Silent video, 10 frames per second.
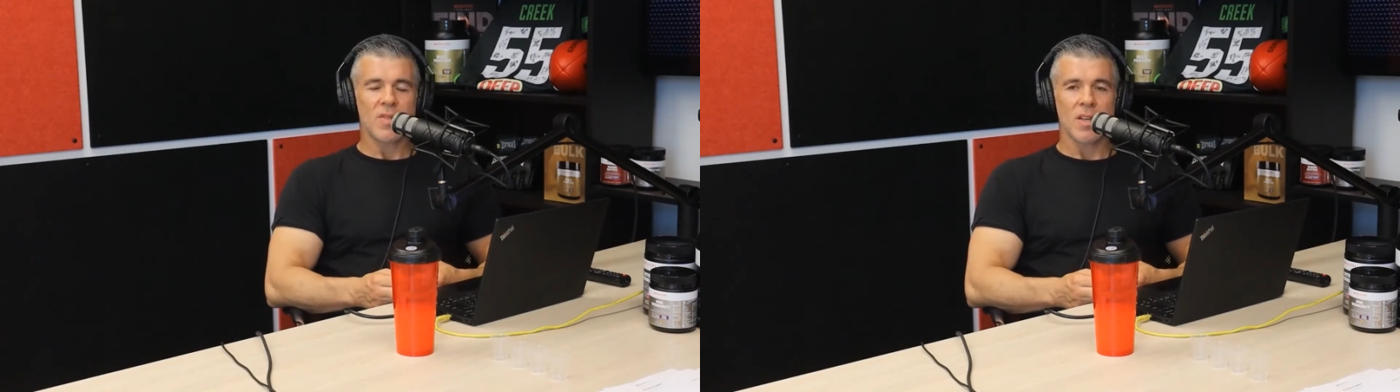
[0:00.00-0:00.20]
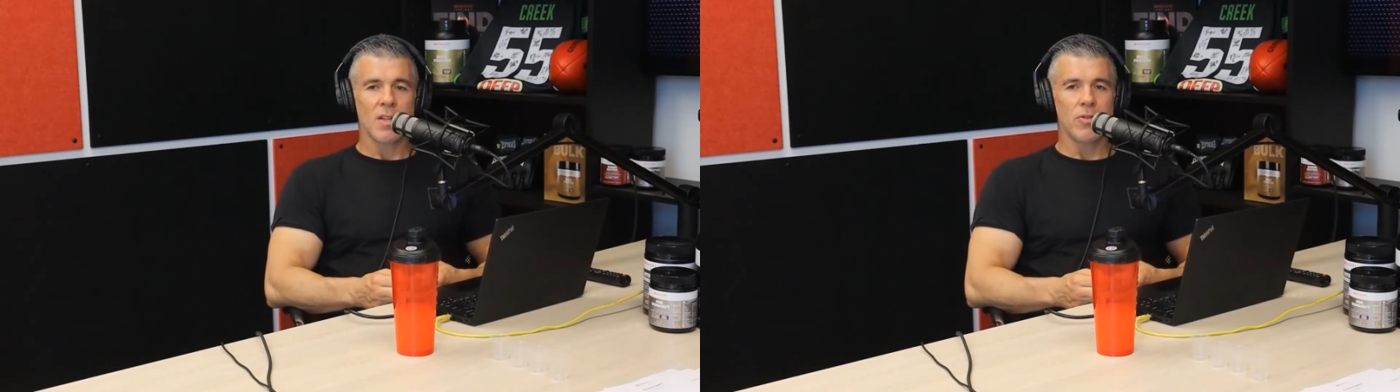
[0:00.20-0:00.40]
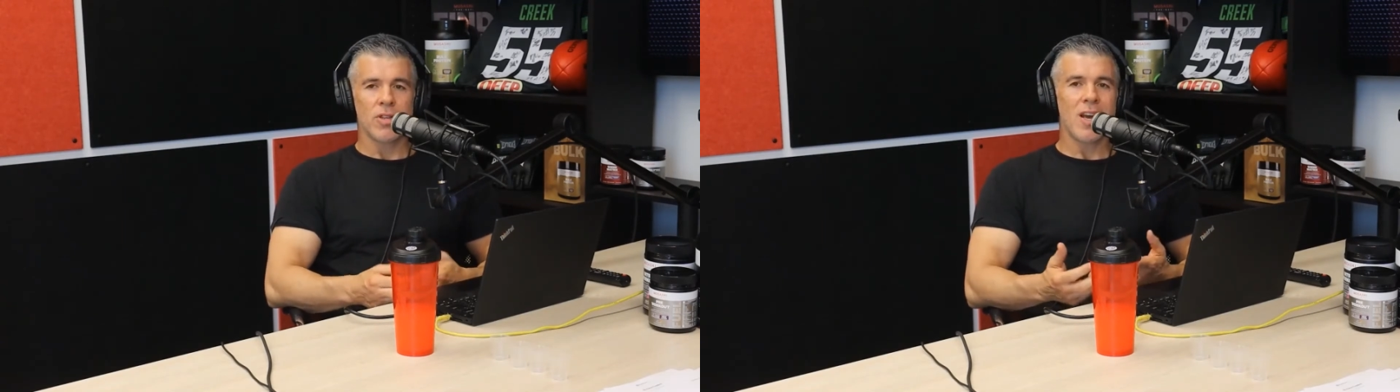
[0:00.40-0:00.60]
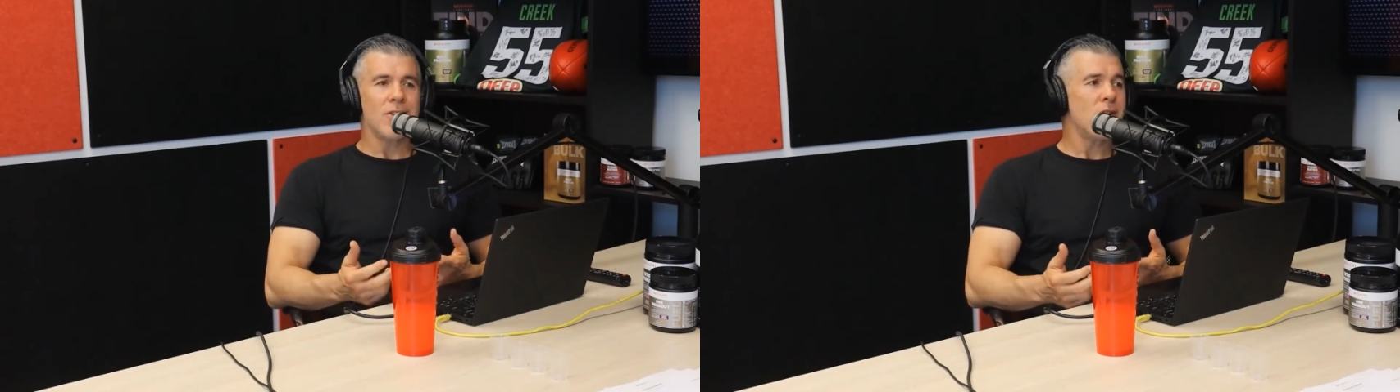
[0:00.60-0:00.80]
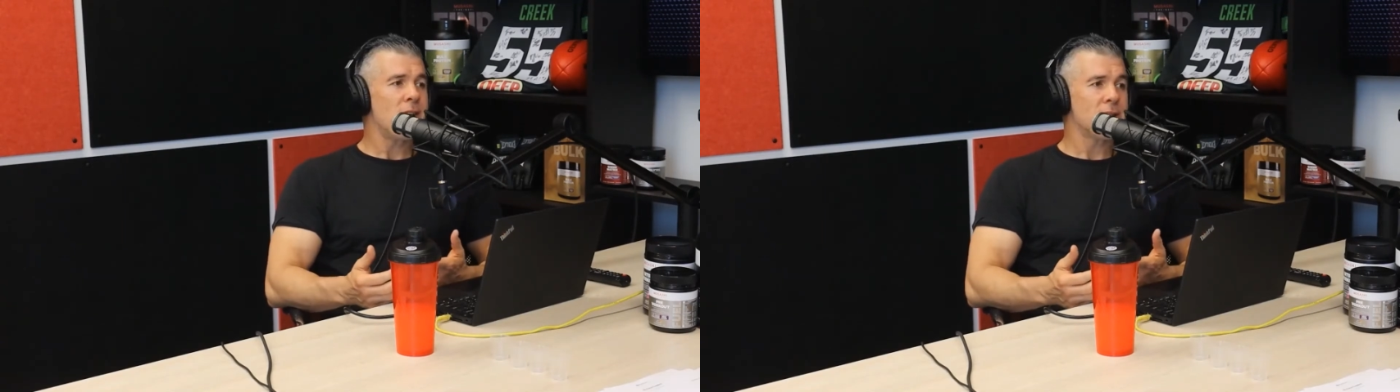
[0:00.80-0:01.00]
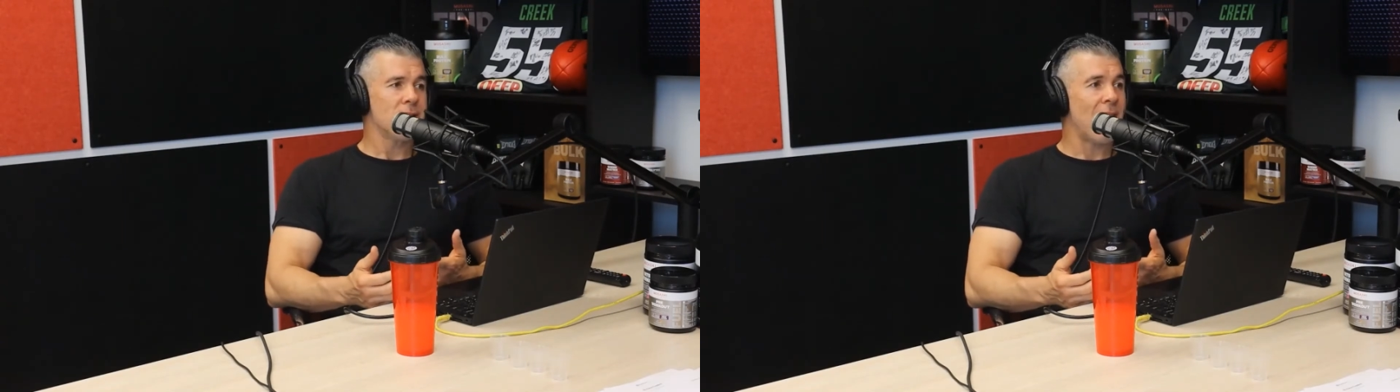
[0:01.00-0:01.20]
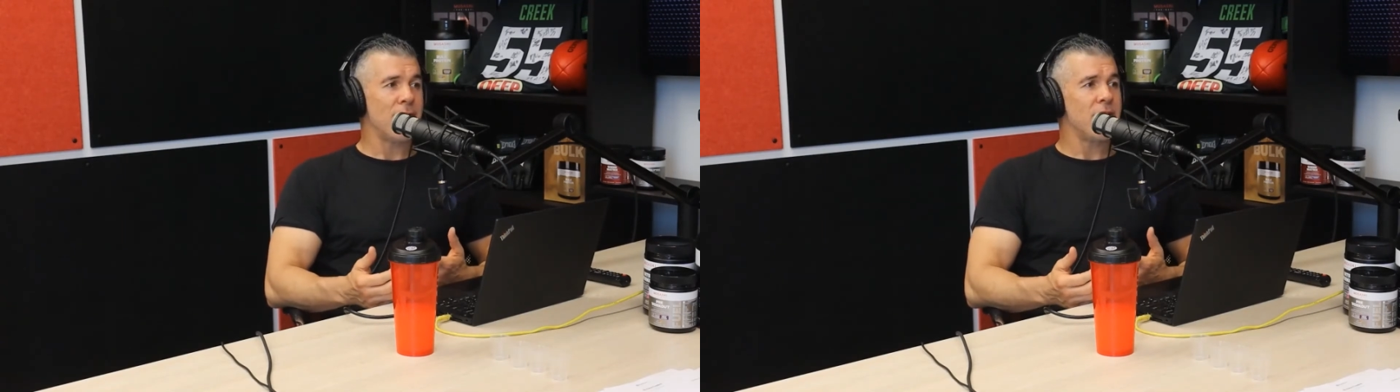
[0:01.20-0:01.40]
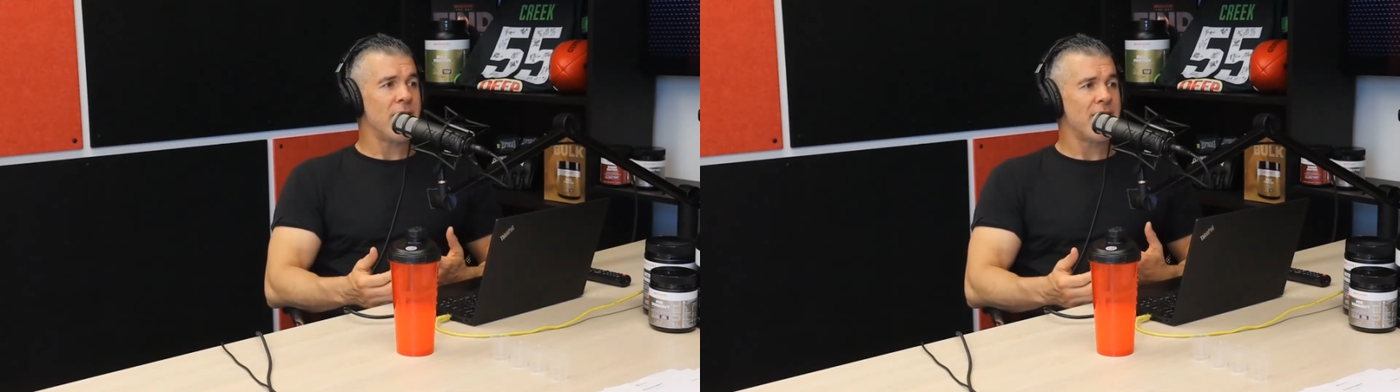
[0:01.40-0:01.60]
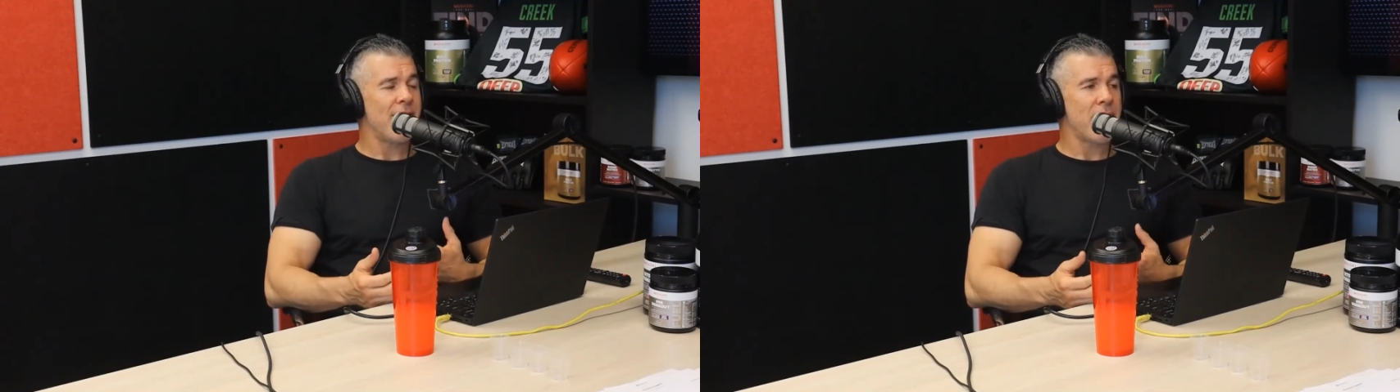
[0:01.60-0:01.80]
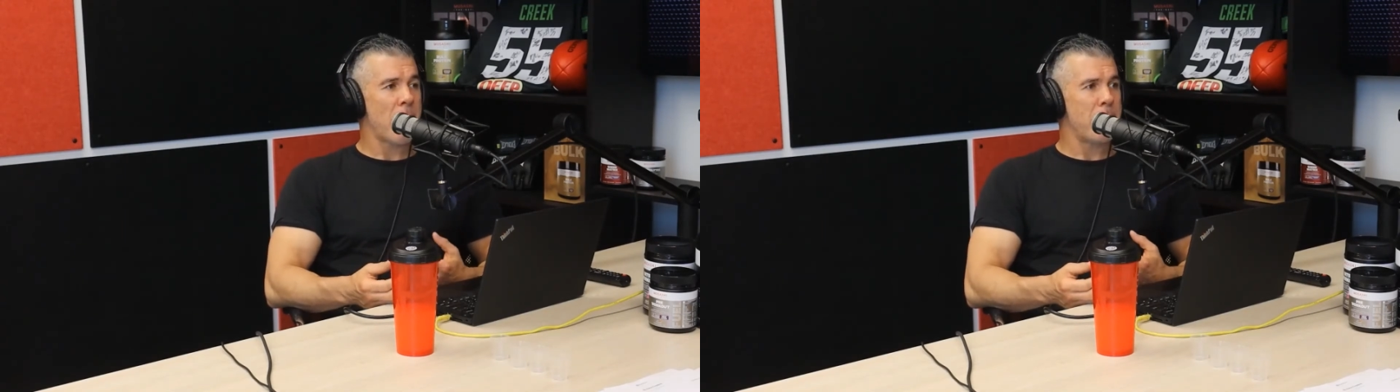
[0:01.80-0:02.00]
look, young guys love it. They
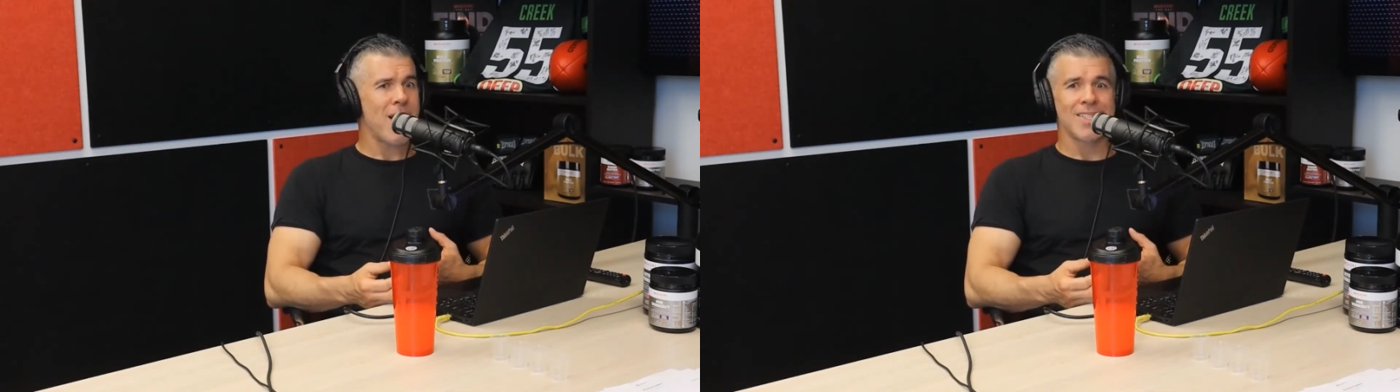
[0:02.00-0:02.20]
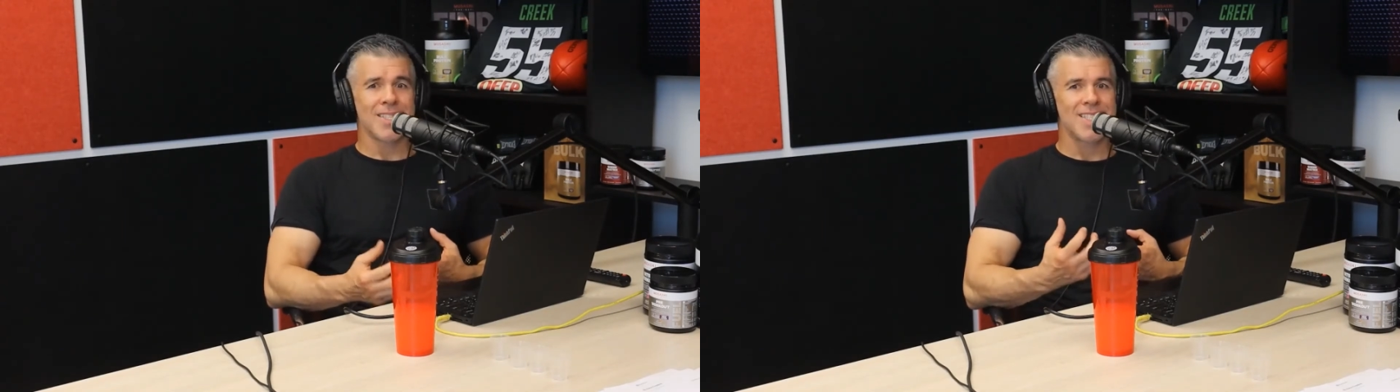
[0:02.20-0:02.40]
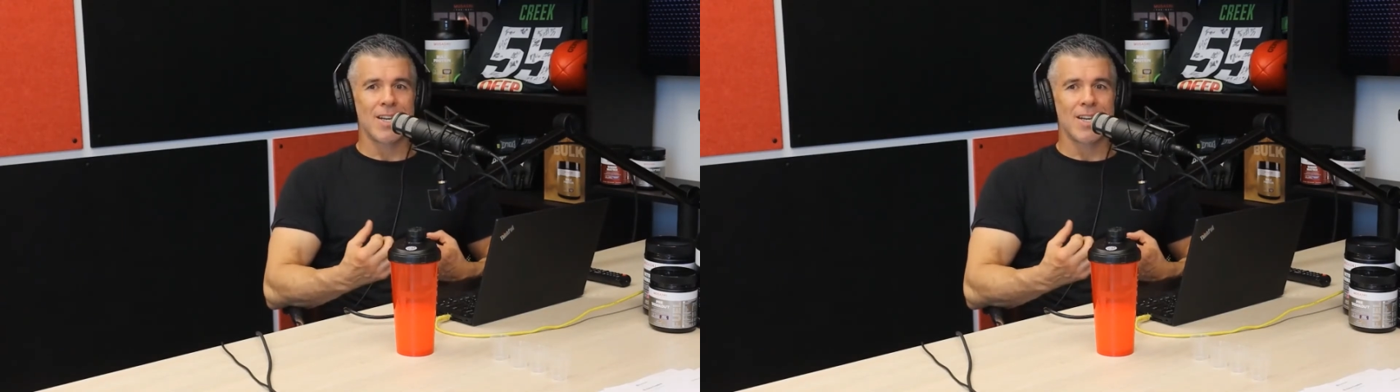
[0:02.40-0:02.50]
love that buzz and